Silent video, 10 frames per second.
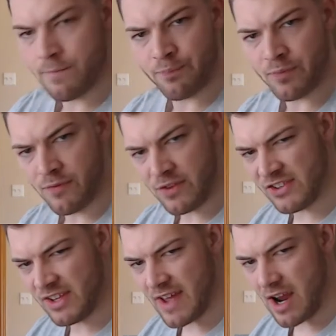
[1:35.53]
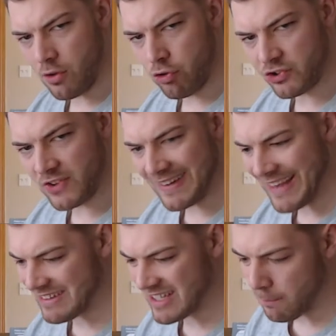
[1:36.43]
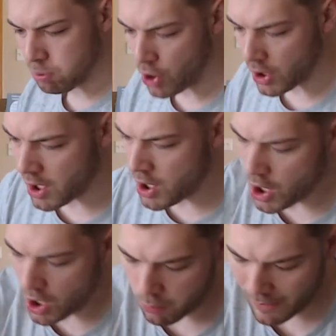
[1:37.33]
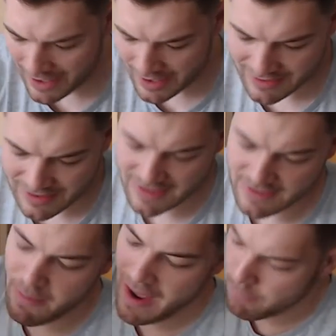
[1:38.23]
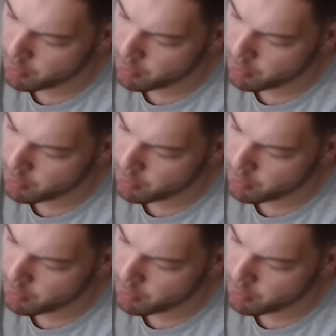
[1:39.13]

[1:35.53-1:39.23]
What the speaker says: If you see there, looks like that's going to plug right on into this bad boy